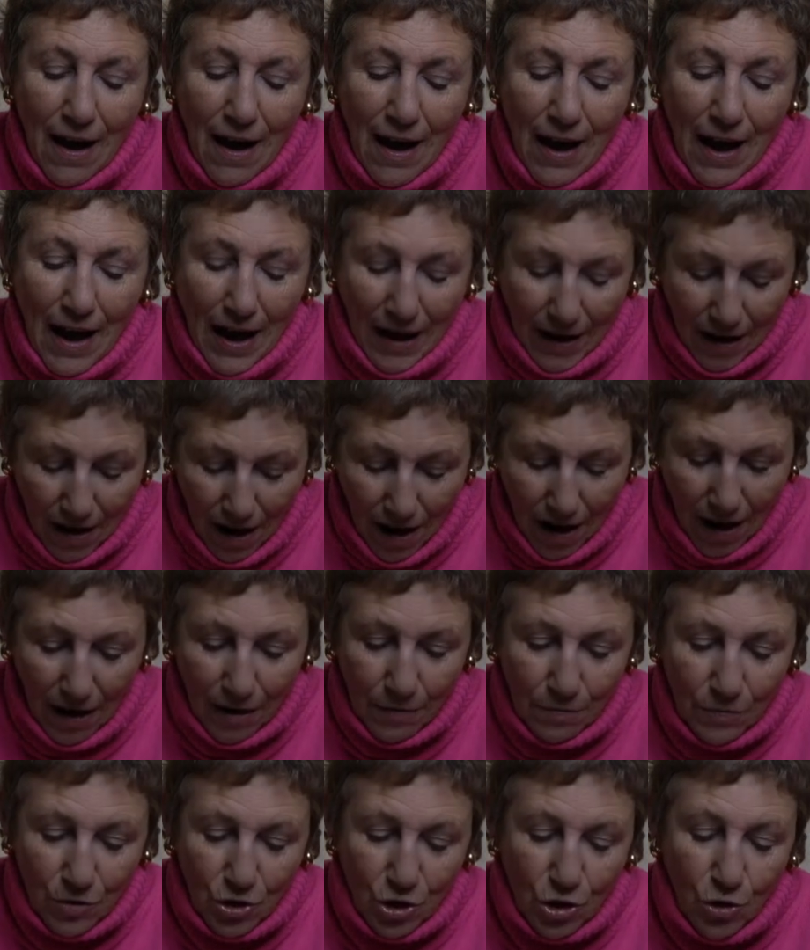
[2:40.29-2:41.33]
and
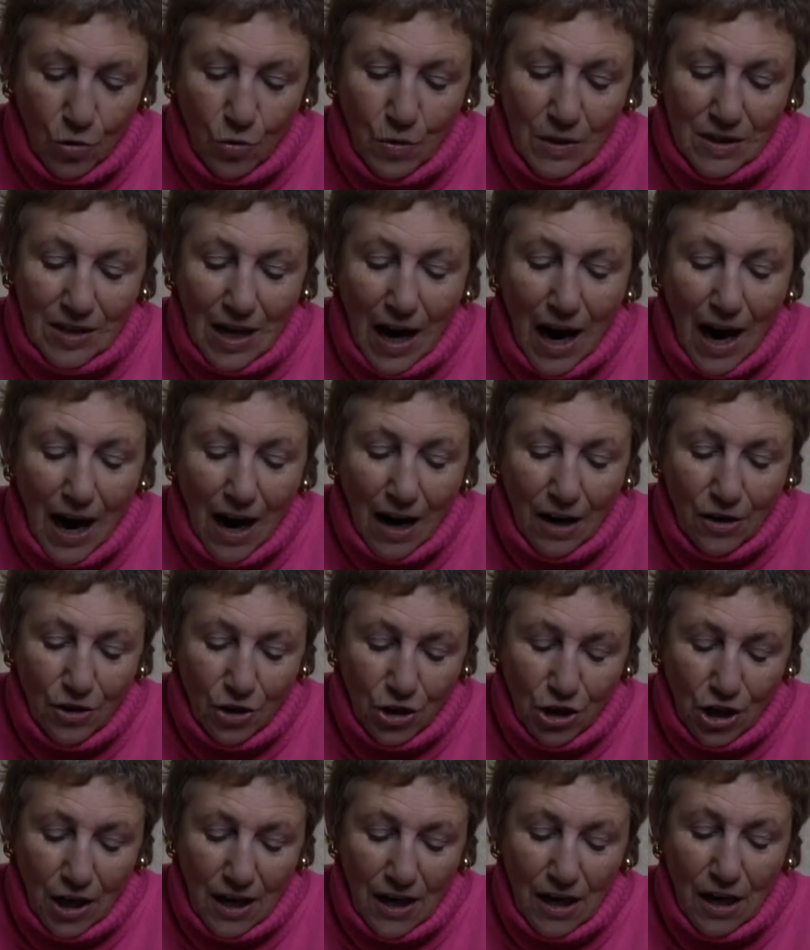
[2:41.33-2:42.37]
column 2 is hard
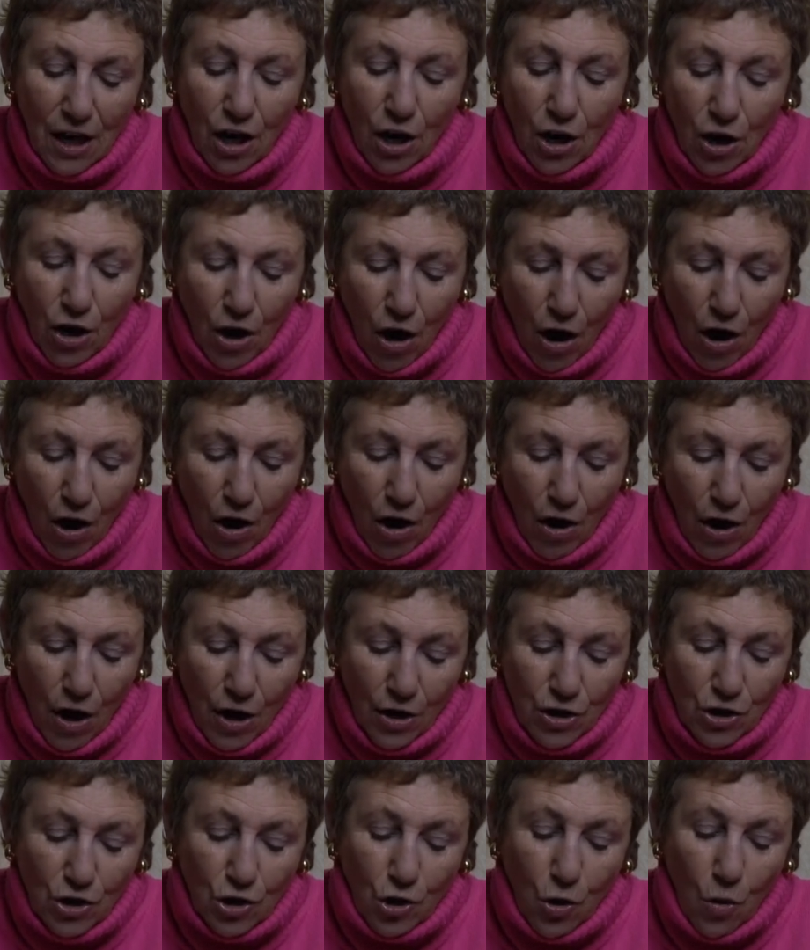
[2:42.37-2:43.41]
G, G.
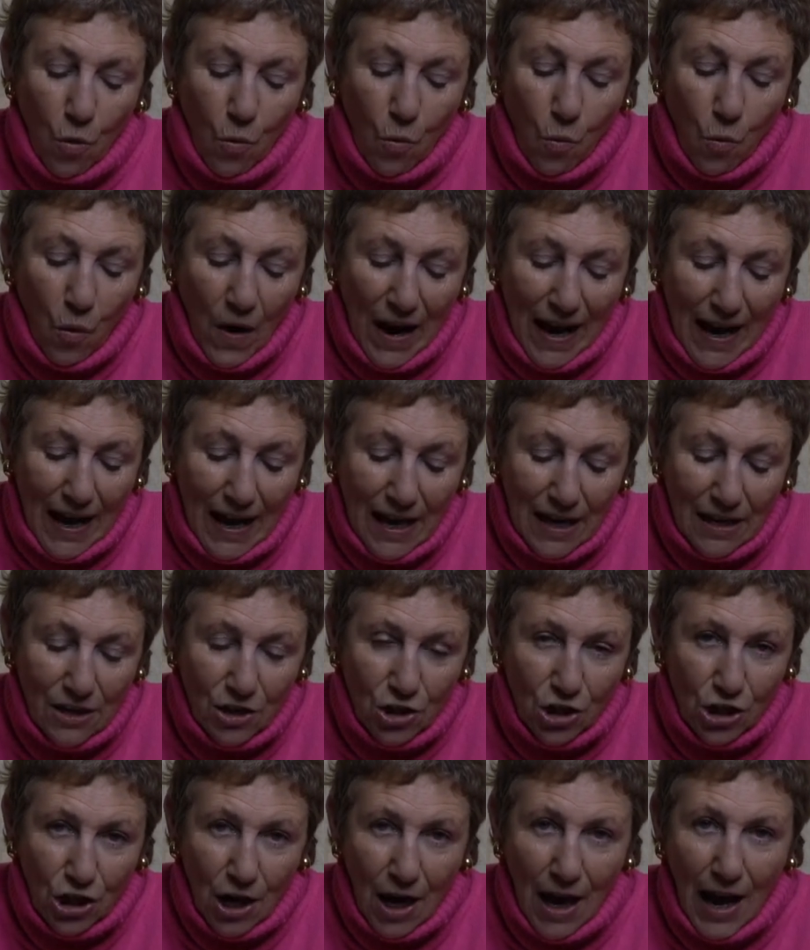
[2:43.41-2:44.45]
So
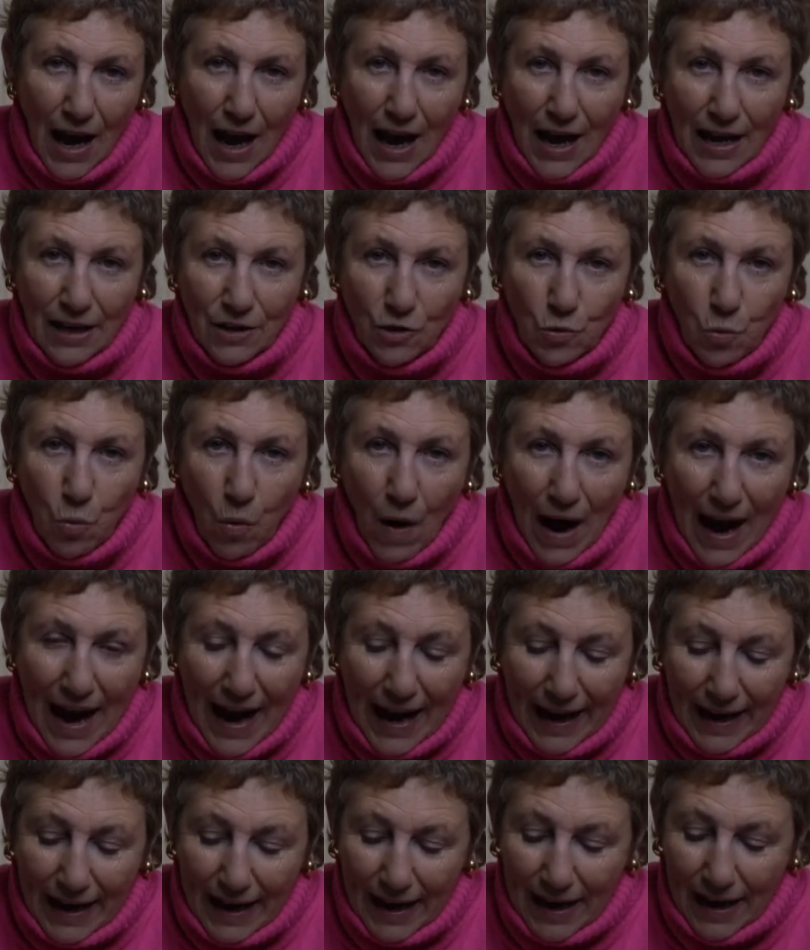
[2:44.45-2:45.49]
wage and
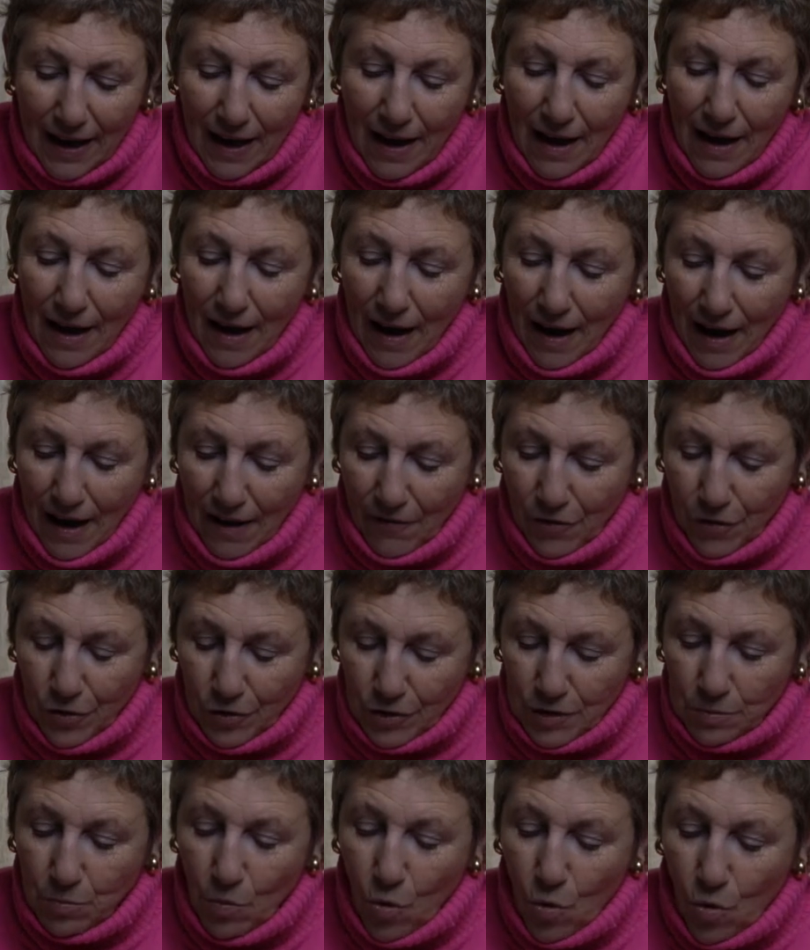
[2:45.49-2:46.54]
wag. And
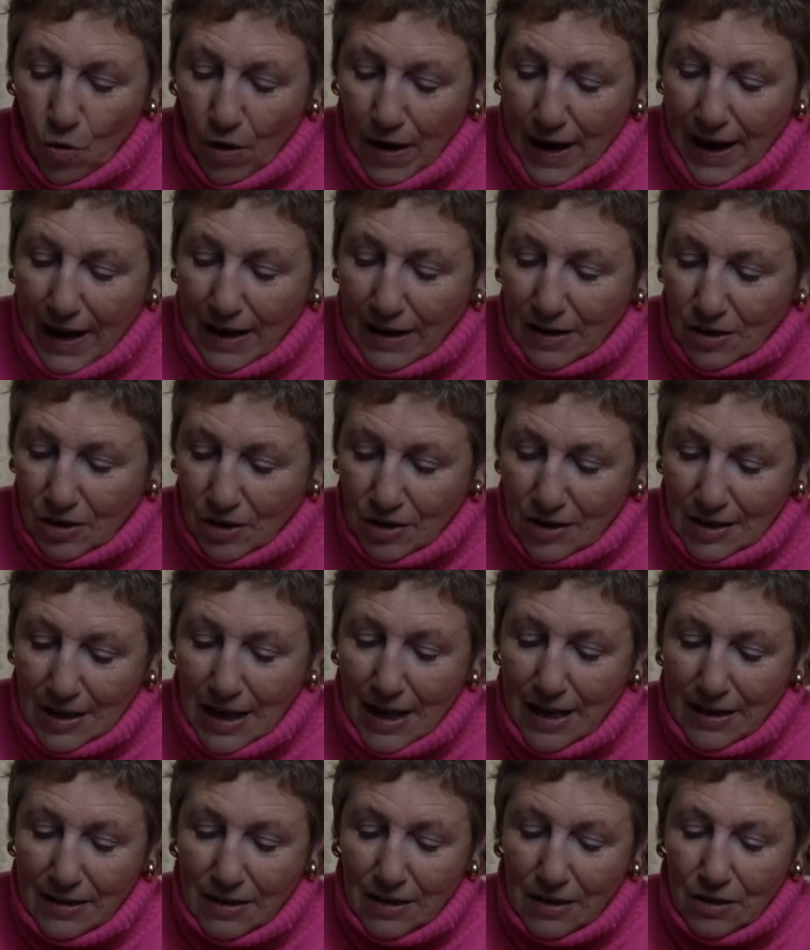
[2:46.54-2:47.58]
there's more
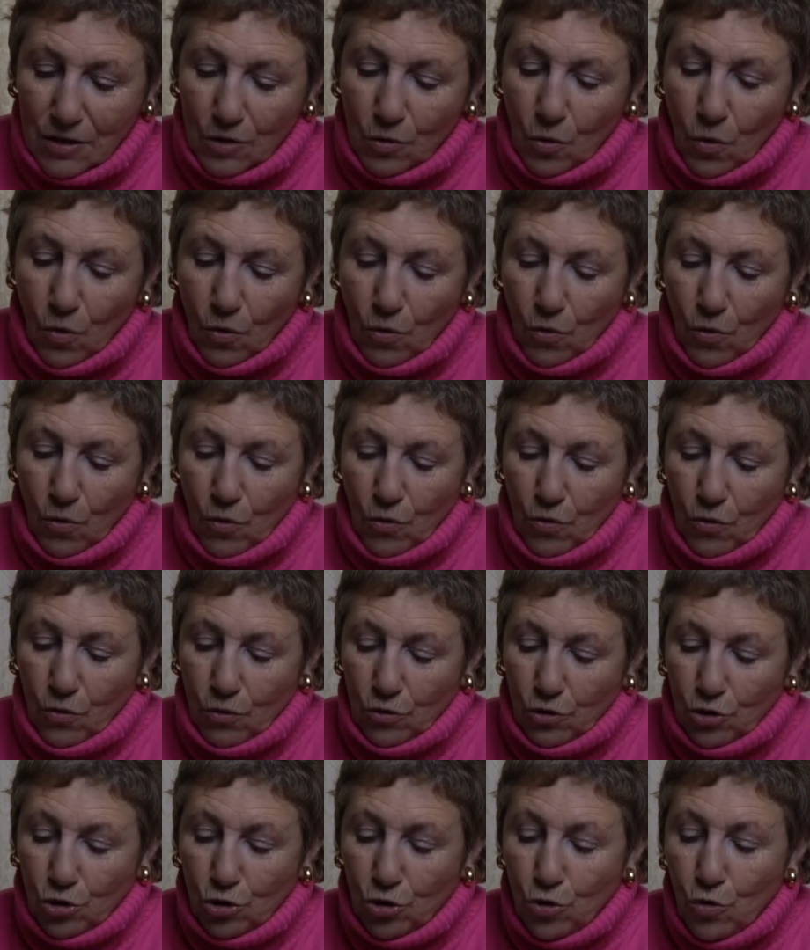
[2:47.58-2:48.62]
exercises
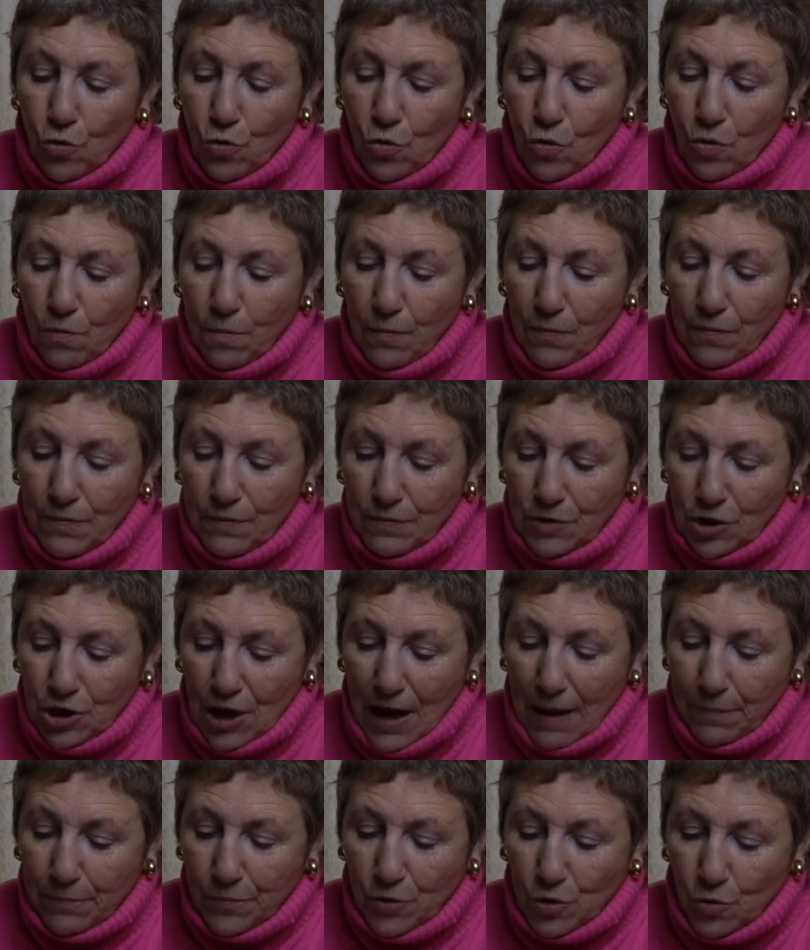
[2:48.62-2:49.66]
through
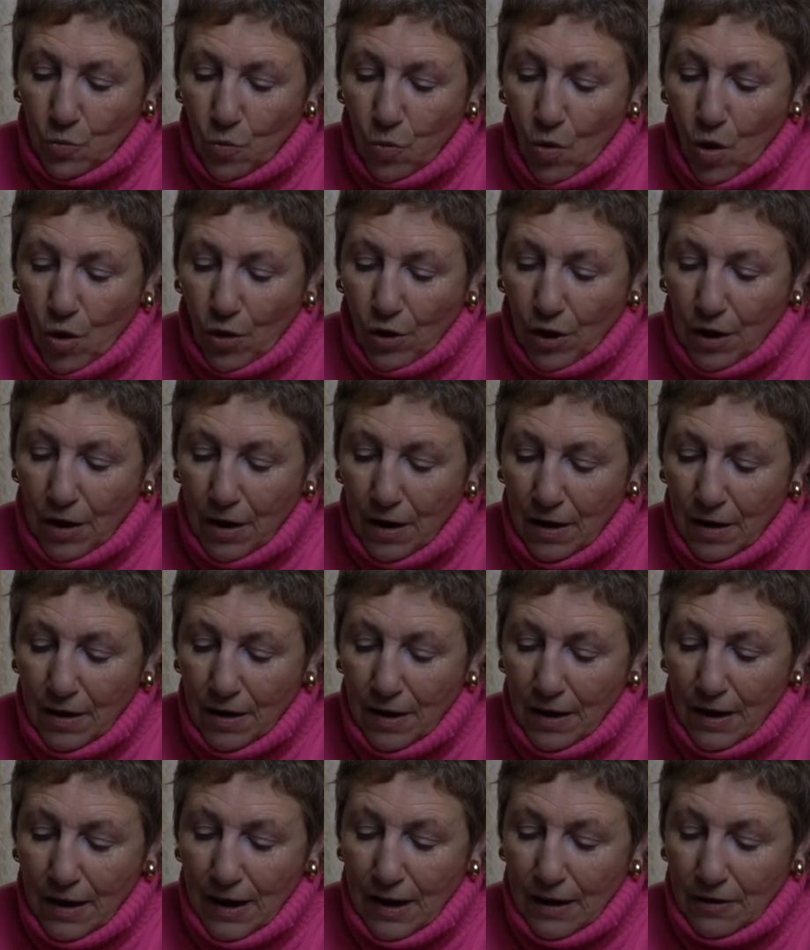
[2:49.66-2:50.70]
chapter 1
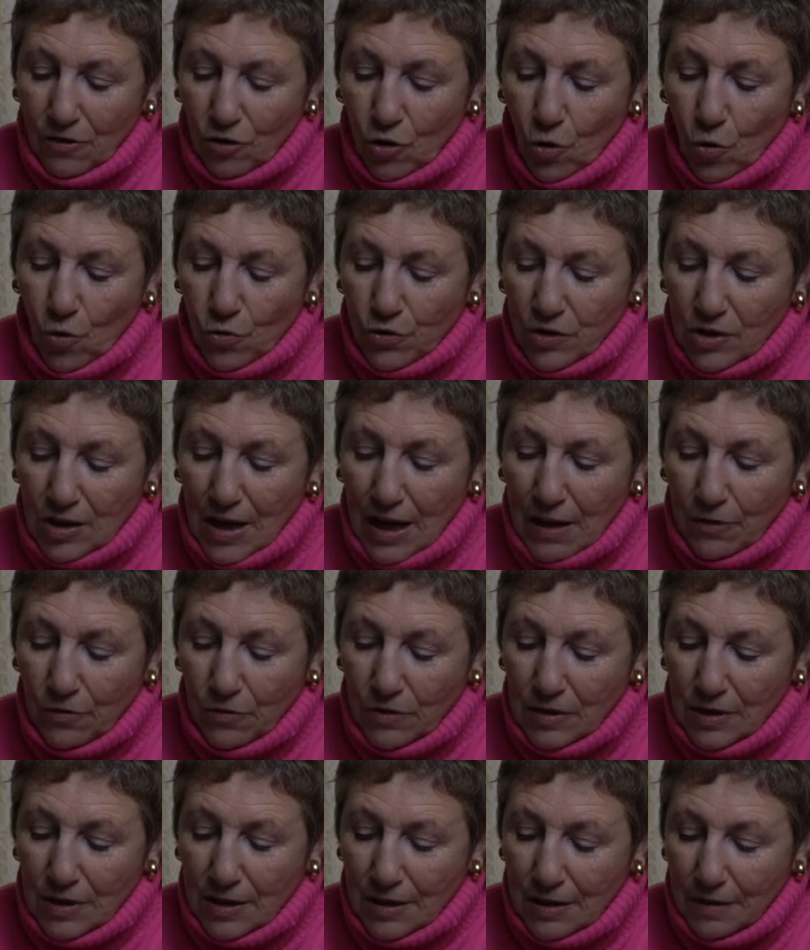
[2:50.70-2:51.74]
in those
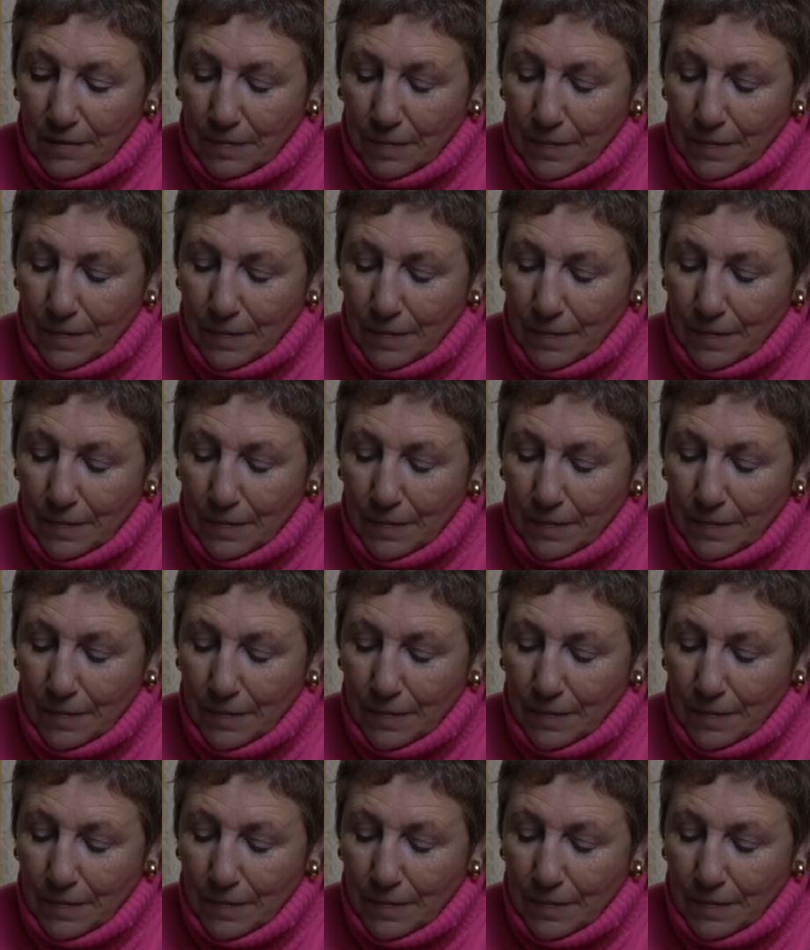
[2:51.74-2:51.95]
sounds.